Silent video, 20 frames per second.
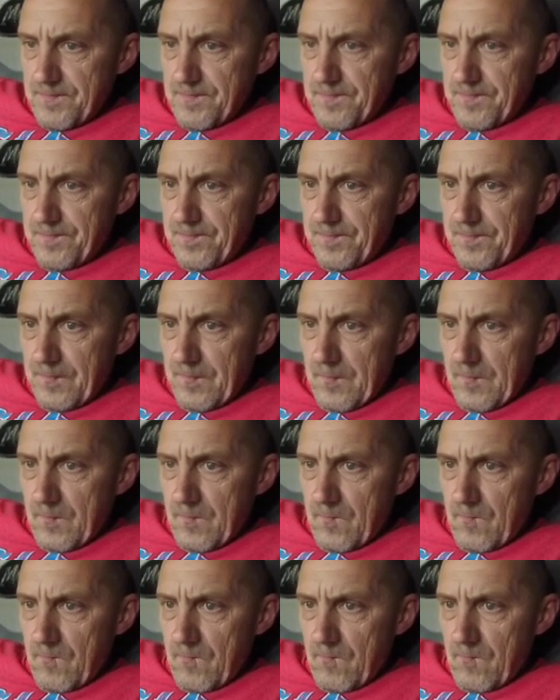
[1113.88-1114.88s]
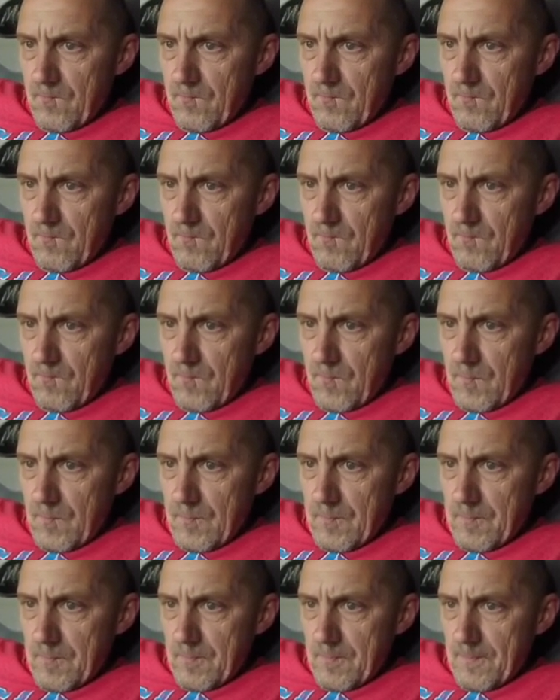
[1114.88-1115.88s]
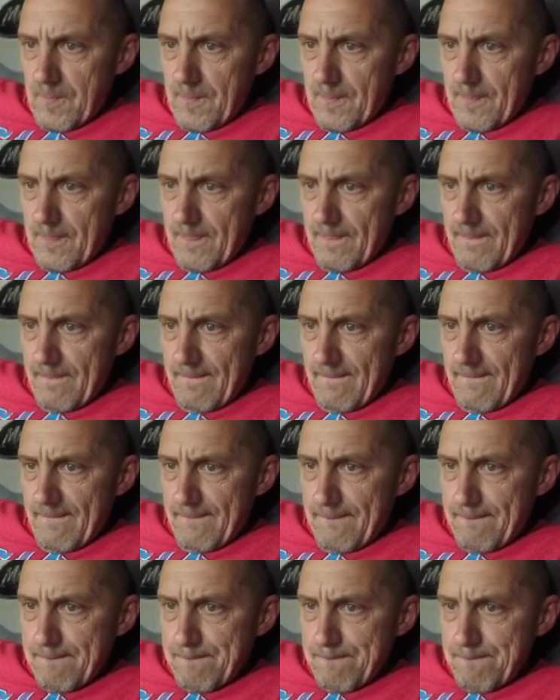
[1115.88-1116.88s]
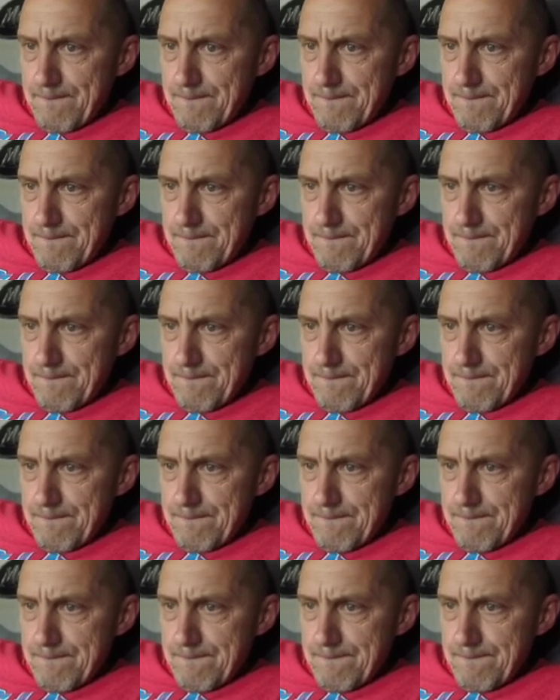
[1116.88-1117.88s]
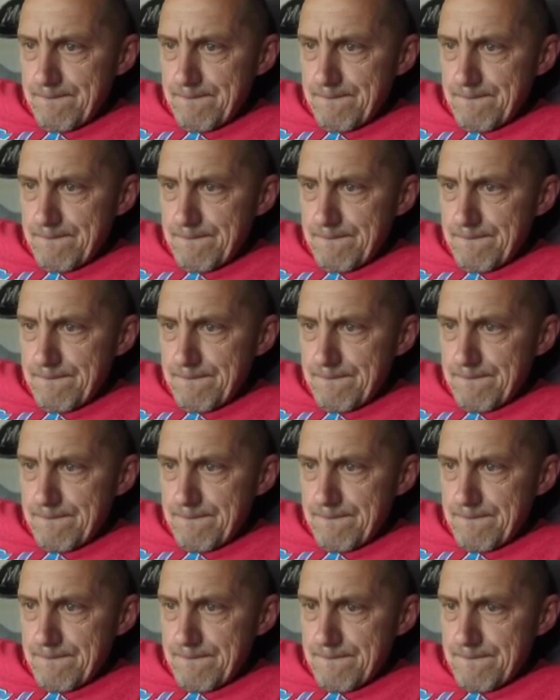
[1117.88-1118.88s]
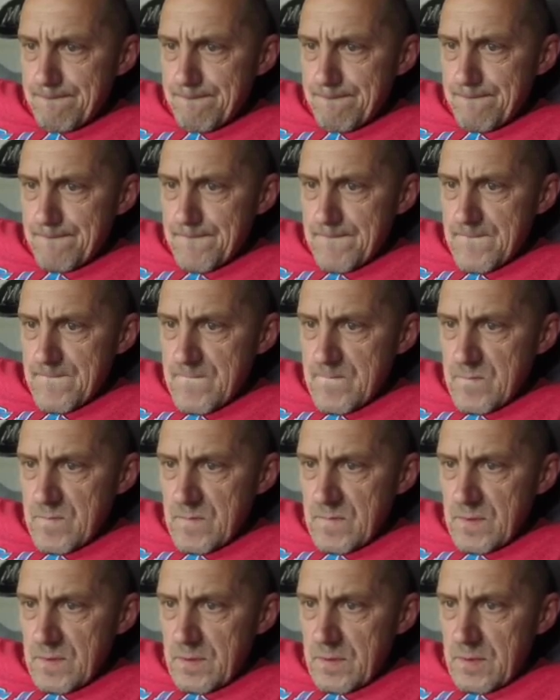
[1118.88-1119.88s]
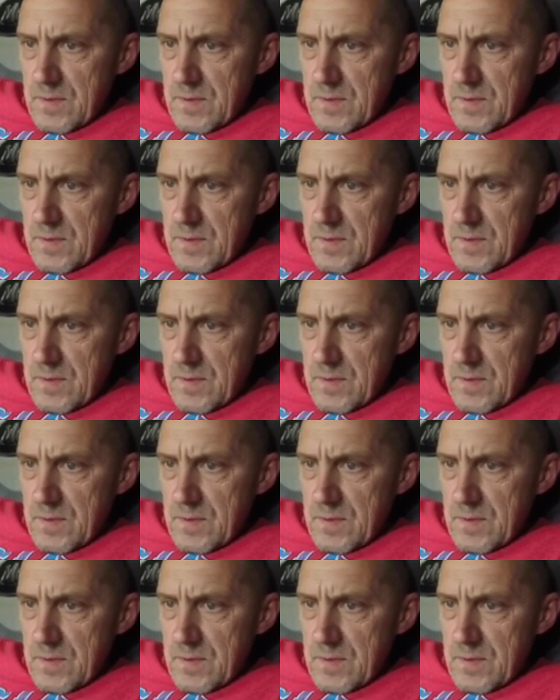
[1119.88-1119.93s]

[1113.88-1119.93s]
No one is speaking in this clip.